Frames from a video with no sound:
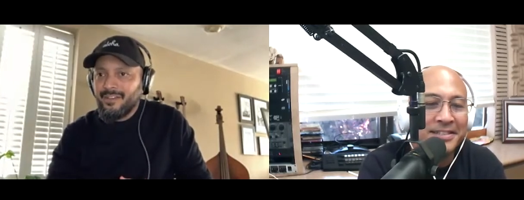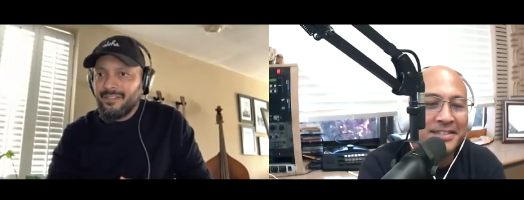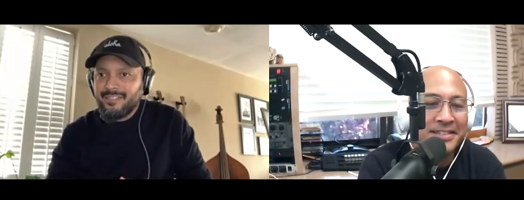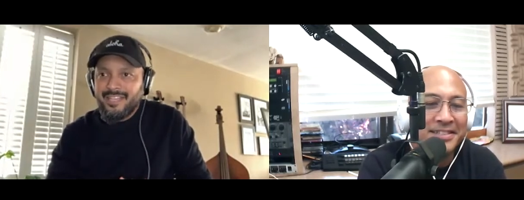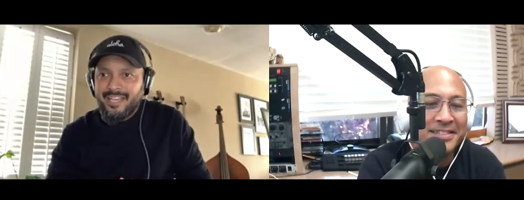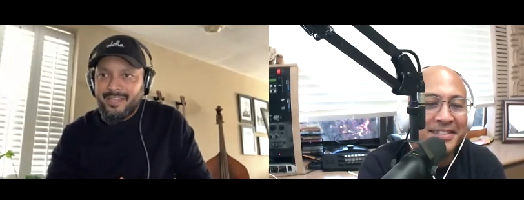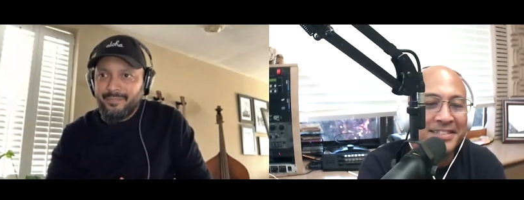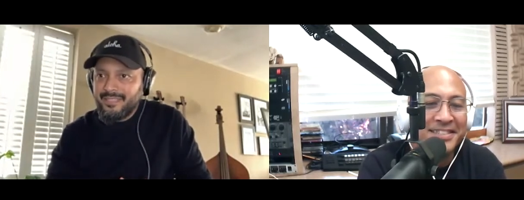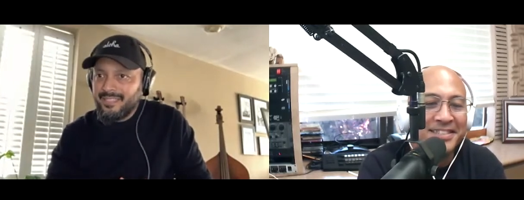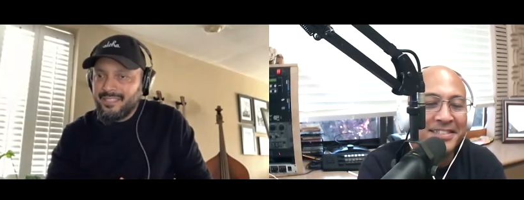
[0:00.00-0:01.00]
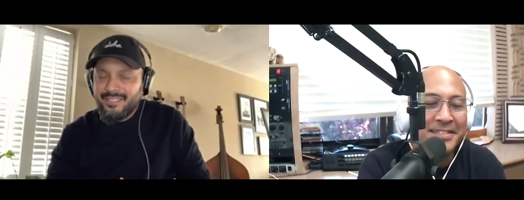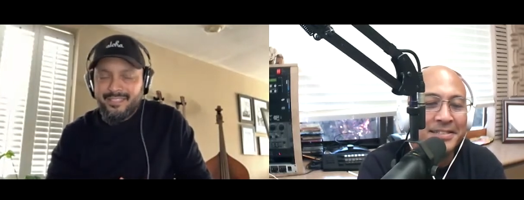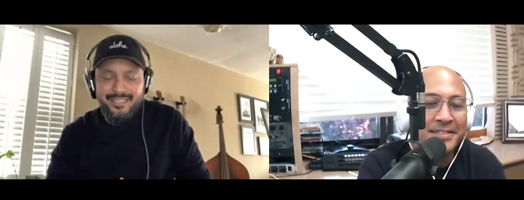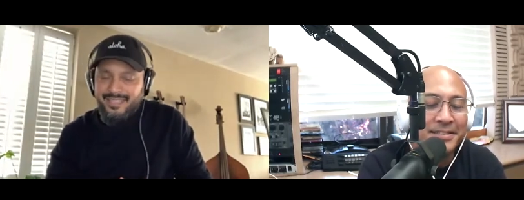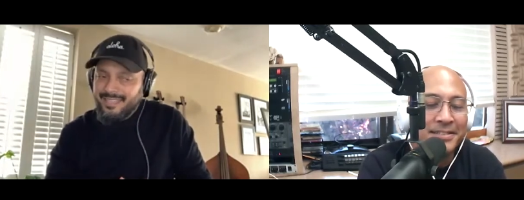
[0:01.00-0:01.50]
Speaker 1: long time, and
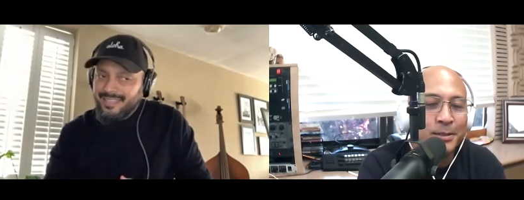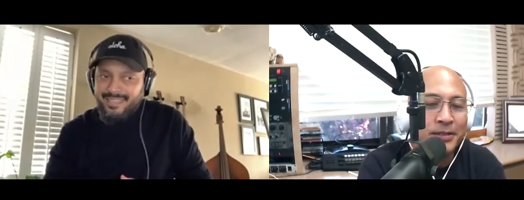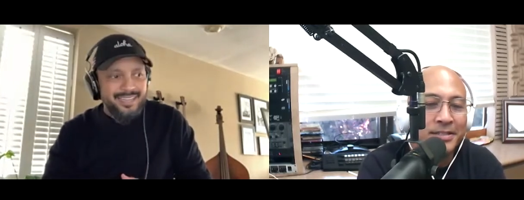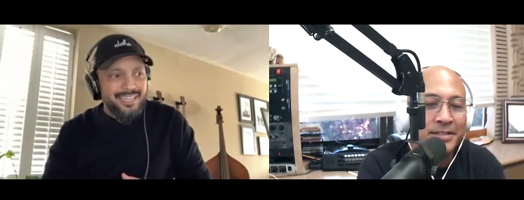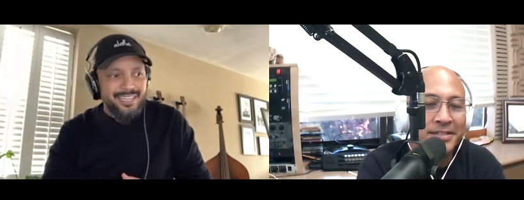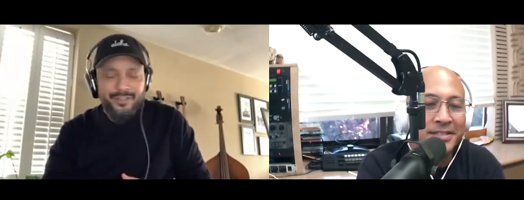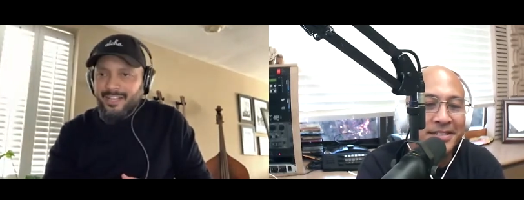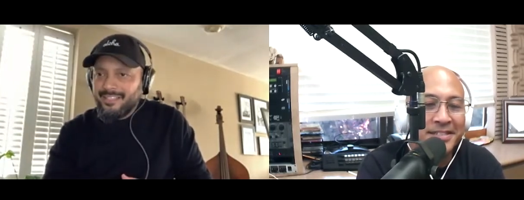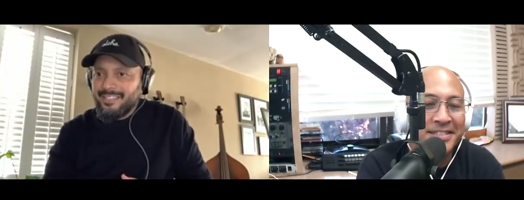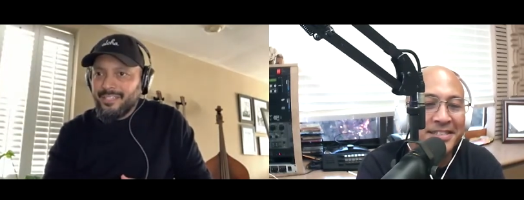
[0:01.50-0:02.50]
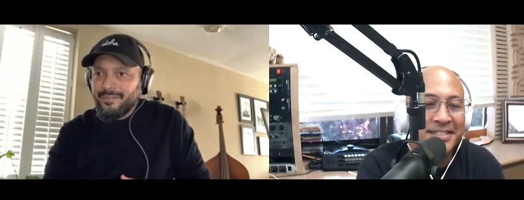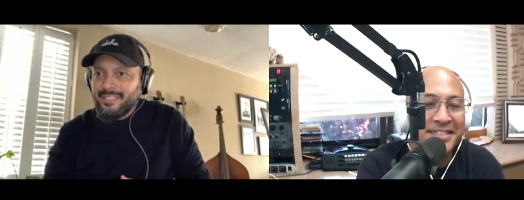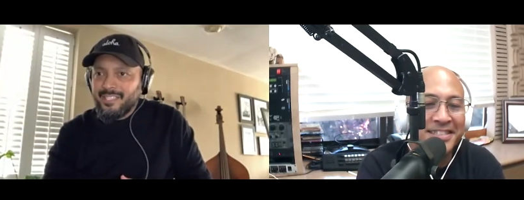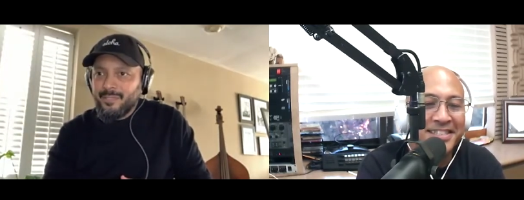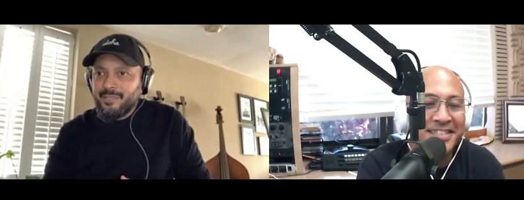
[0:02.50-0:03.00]
just learn how to deal with
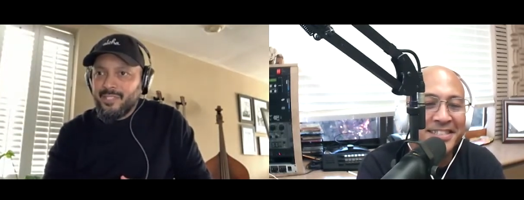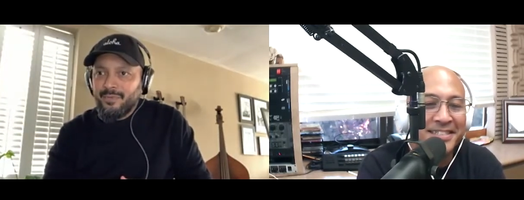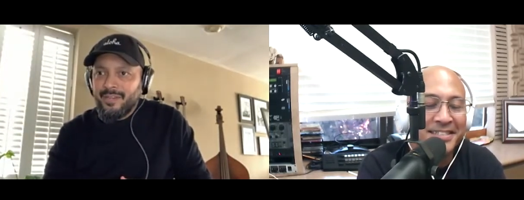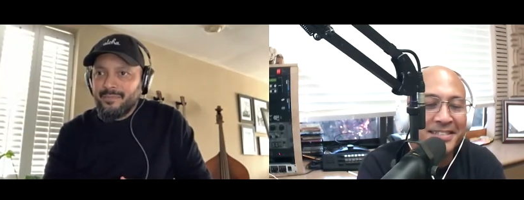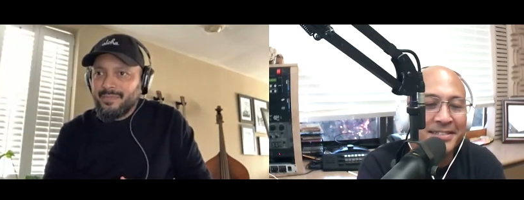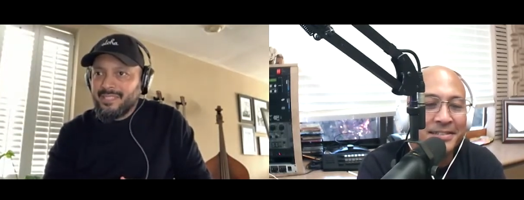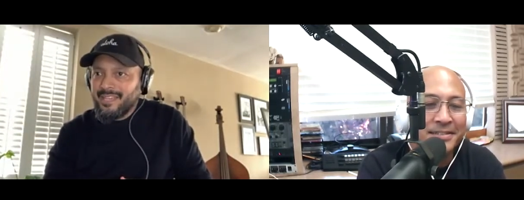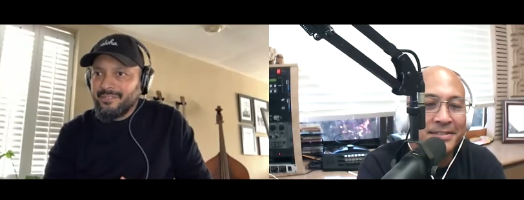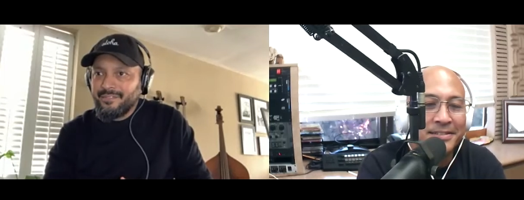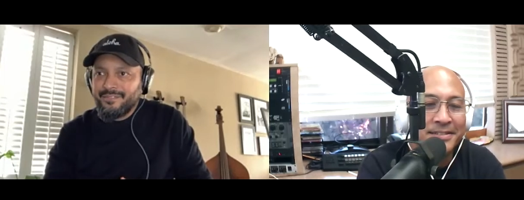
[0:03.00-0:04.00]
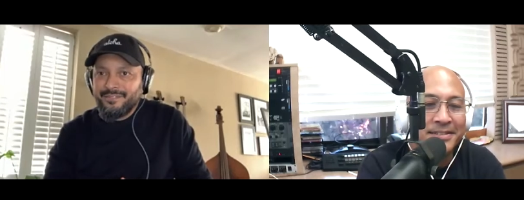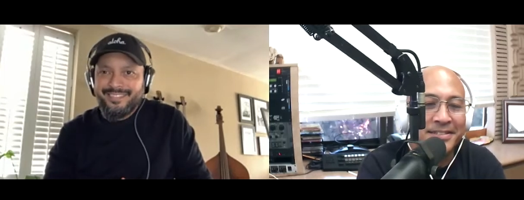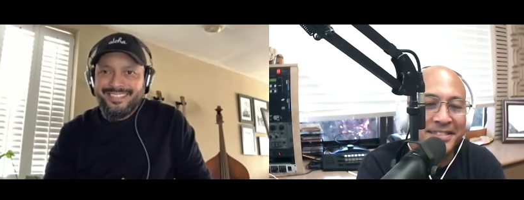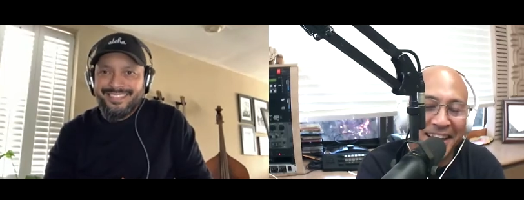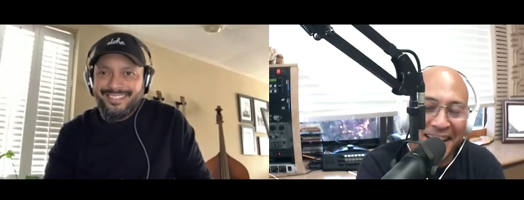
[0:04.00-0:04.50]
it. Just be smart, be safe.
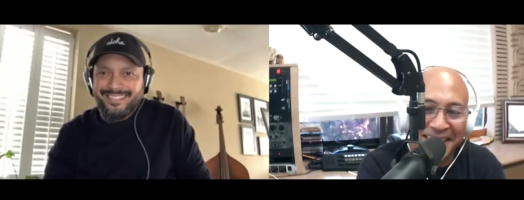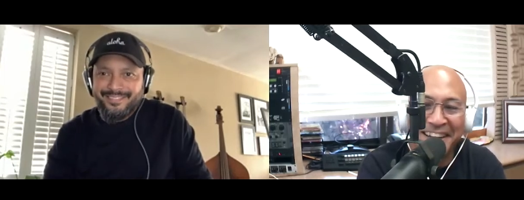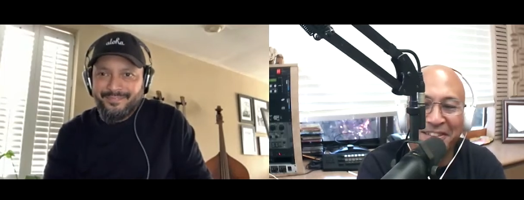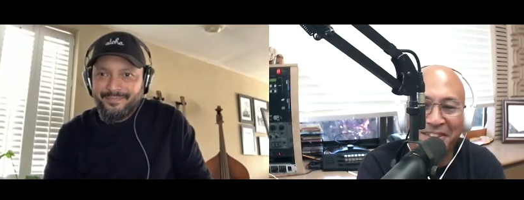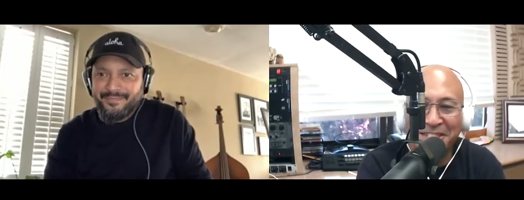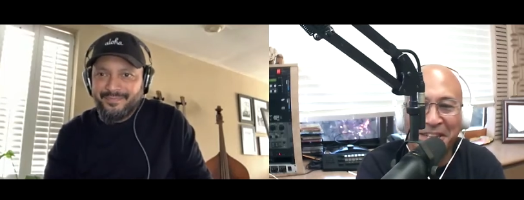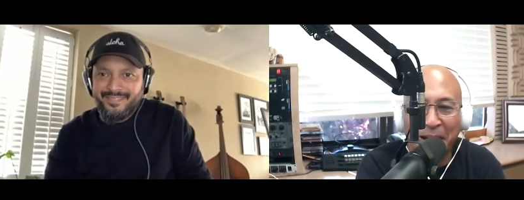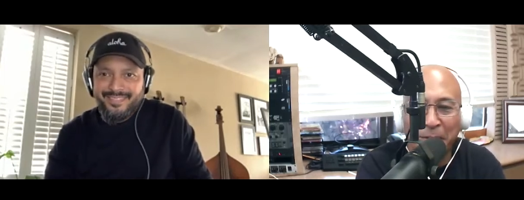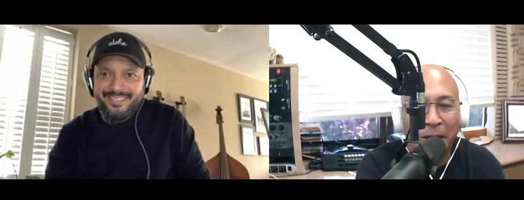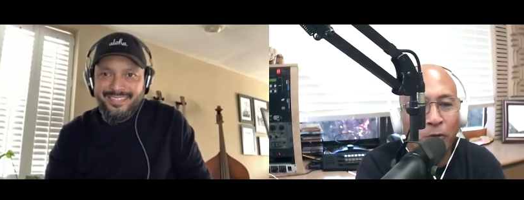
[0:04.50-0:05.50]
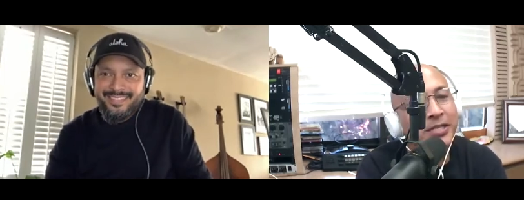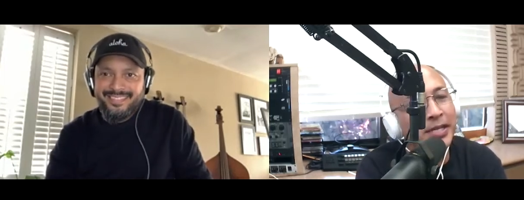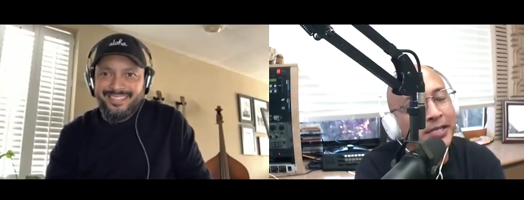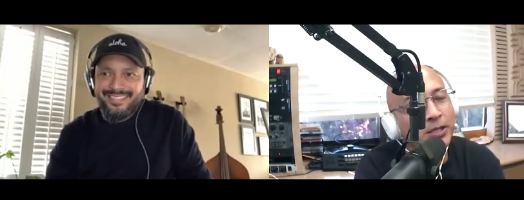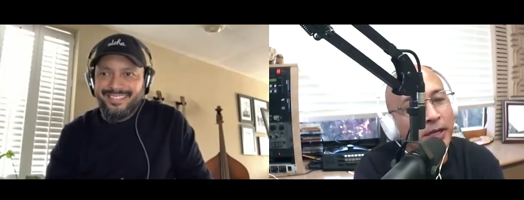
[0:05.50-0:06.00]
Speaker 2: Yeah, yeah, Roger that, man. Well,
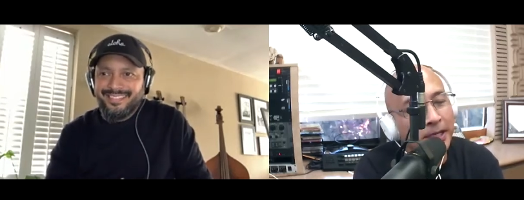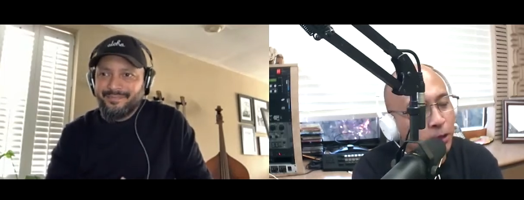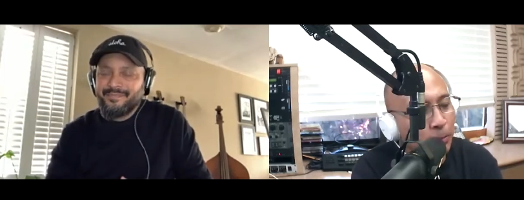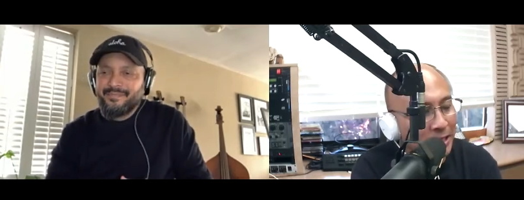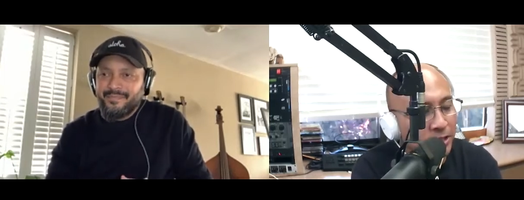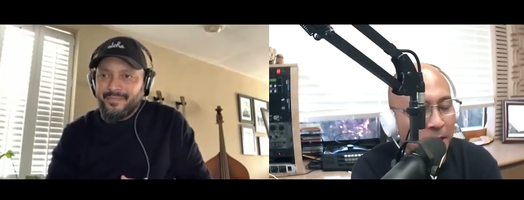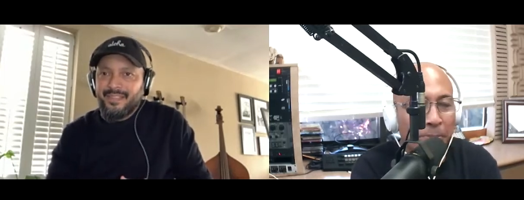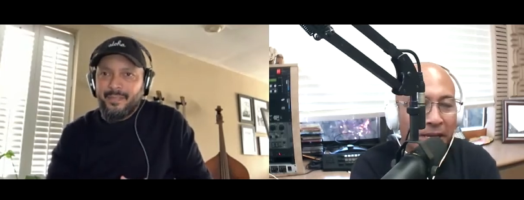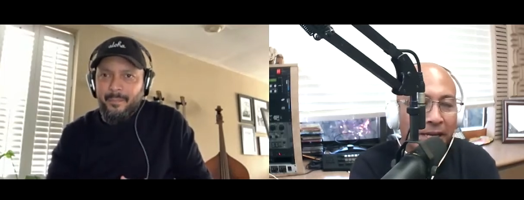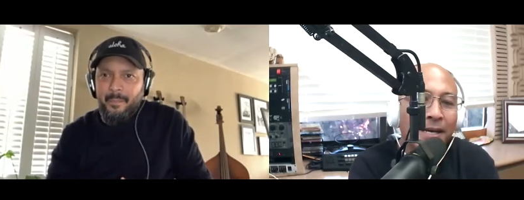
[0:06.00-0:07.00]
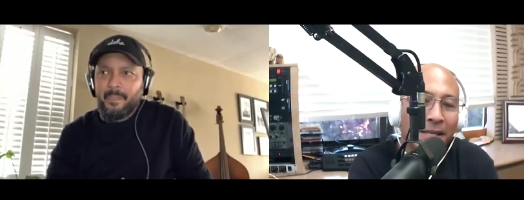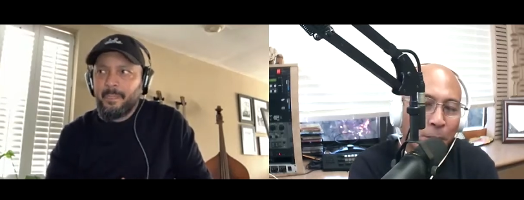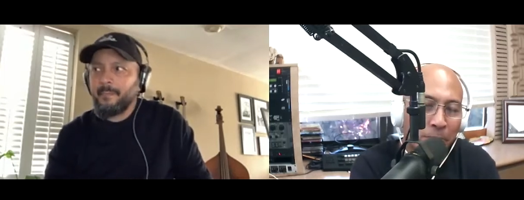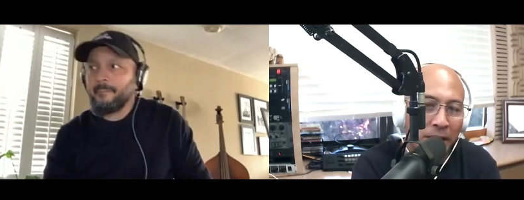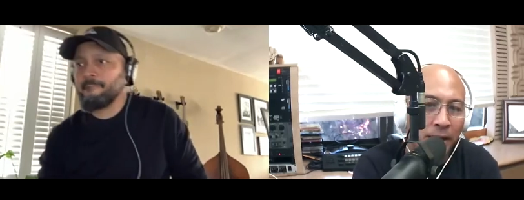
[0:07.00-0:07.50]
let's let's go, let's go back to the beginning a
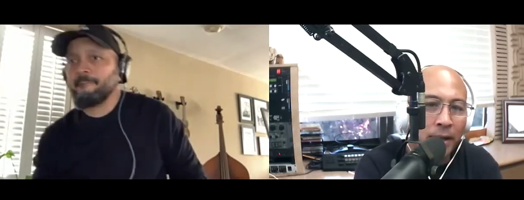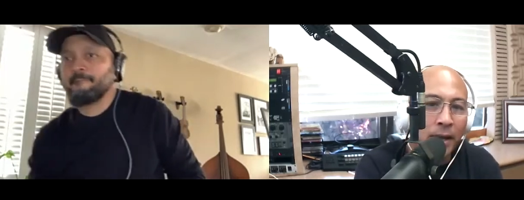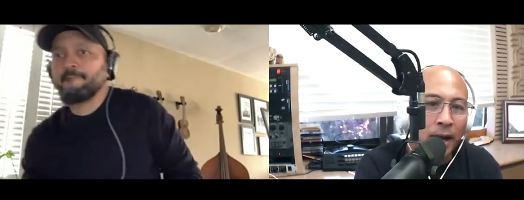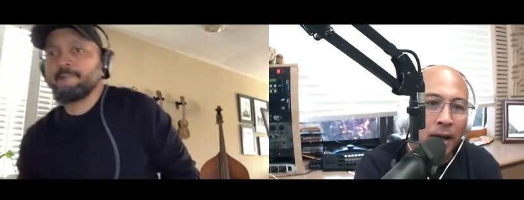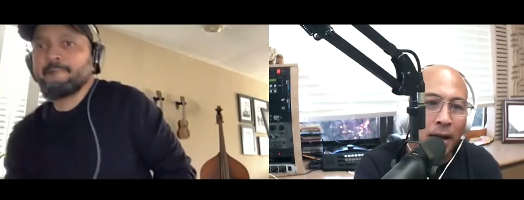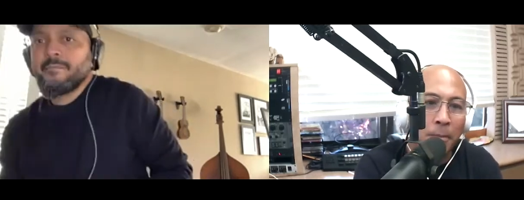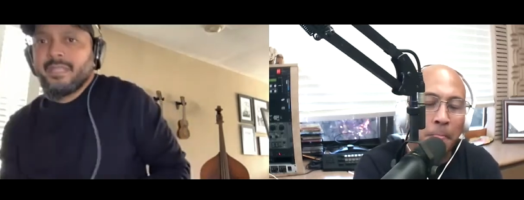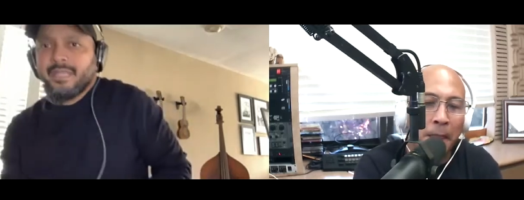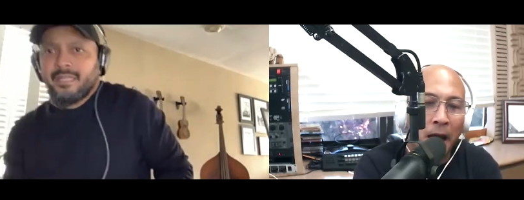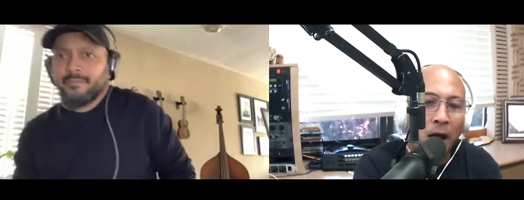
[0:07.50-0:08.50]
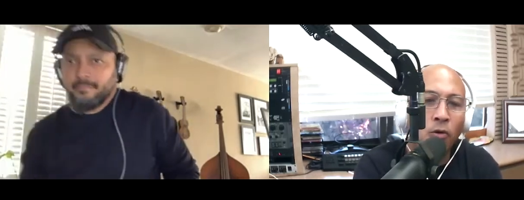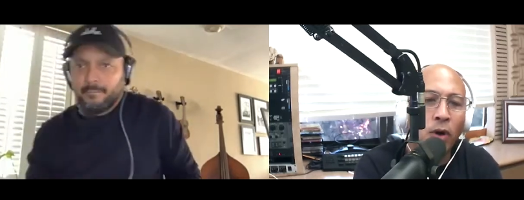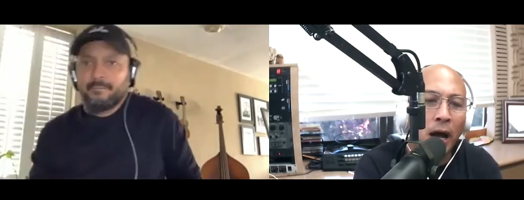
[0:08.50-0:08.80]
little bit. Um, how